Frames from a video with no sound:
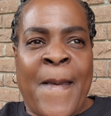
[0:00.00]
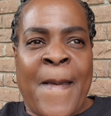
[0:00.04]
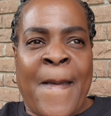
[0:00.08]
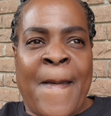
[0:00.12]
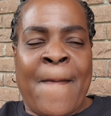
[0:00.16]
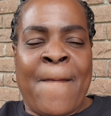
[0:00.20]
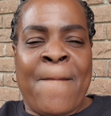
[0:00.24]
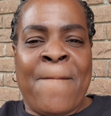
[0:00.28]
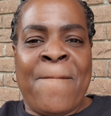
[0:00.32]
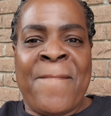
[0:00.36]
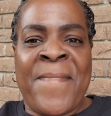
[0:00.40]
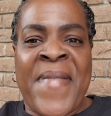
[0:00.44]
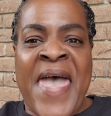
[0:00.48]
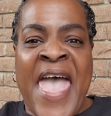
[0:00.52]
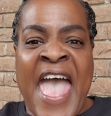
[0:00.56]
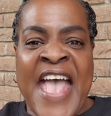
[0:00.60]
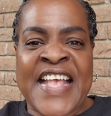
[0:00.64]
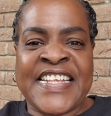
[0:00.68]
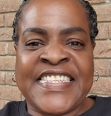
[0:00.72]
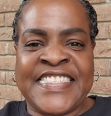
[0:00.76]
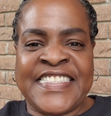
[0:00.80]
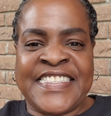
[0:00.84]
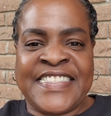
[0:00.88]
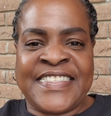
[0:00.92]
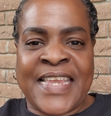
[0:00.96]

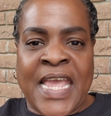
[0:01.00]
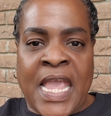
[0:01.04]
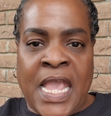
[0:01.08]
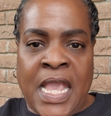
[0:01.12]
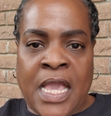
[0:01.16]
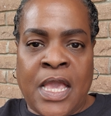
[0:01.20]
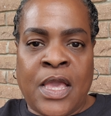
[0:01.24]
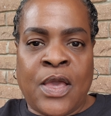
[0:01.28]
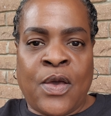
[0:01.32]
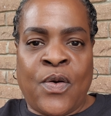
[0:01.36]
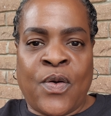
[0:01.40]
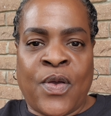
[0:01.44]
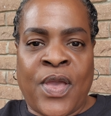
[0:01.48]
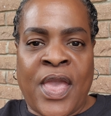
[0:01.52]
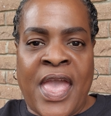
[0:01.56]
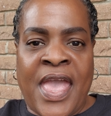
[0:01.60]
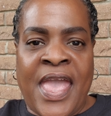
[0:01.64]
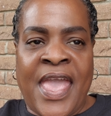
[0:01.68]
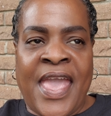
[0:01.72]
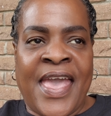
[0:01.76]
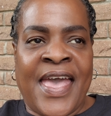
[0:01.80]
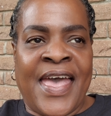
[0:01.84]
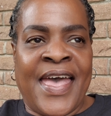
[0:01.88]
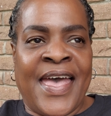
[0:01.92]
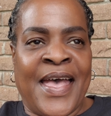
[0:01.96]
mistake,
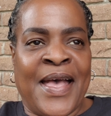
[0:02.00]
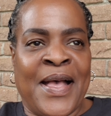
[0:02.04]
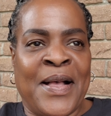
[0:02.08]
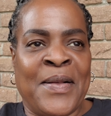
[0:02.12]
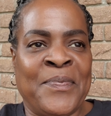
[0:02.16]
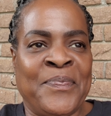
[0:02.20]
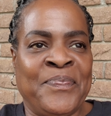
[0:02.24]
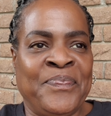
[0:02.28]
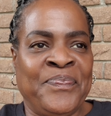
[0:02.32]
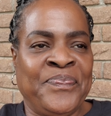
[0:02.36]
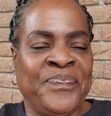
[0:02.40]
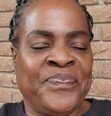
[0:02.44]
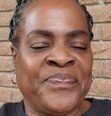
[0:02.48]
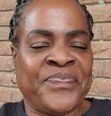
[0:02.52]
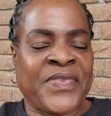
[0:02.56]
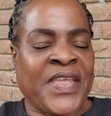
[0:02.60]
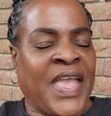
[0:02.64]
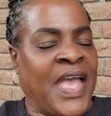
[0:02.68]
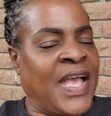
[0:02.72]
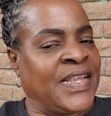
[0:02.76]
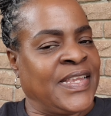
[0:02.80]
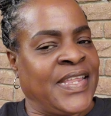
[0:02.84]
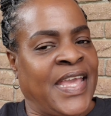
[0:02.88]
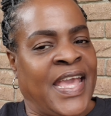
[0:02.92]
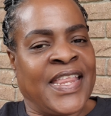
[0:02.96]
okay? Um,
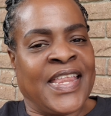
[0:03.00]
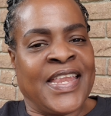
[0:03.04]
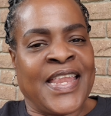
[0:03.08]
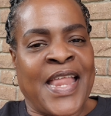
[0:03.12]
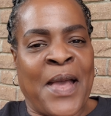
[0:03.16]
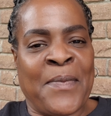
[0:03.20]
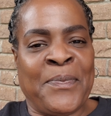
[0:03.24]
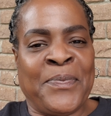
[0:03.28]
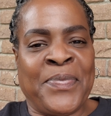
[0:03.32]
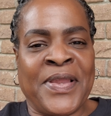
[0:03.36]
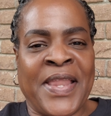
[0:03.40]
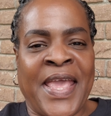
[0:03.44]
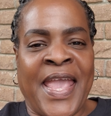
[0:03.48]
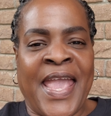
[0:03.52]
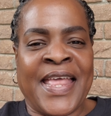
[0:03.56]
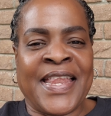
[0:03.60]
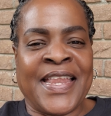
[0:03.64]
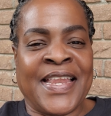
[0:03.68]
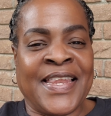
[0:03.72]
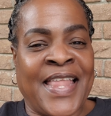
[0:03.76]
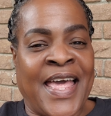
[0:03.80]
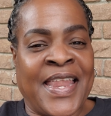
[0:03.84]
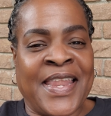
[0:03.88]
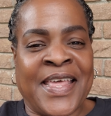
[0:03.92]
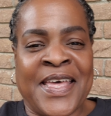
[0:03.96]
her daddy not playing, and
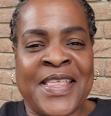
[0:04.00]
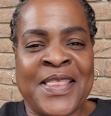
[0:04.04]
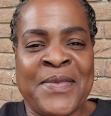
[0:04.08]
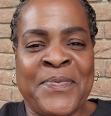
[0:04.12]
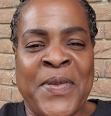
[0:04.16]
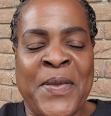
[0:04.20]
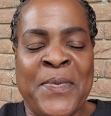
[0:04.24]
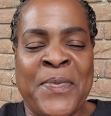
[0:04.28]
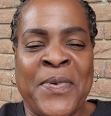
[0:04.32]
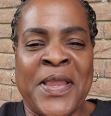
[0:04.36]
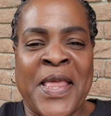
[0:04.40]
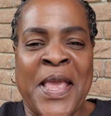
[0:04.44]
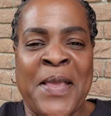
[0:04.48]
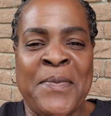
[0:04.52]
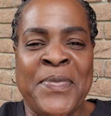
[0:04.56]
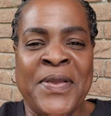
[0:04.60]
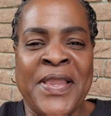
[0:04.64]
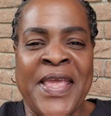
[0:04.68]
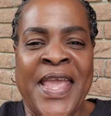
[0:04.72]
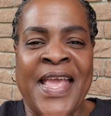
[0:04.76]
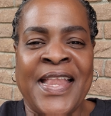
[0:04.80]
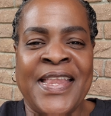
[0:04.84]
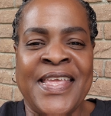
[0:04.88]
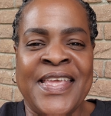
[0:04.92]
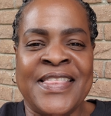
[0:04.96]
a lot of other people ain't
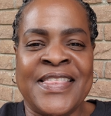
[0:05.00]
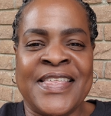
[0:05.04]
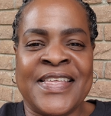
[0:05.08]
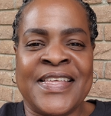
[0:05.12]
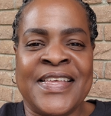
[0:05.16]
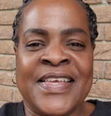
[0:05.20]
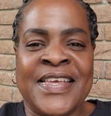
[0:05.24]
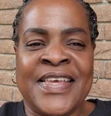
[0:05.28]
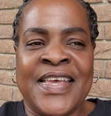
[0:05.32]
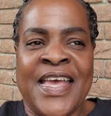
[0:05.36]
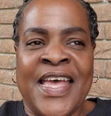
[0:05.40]
playing either.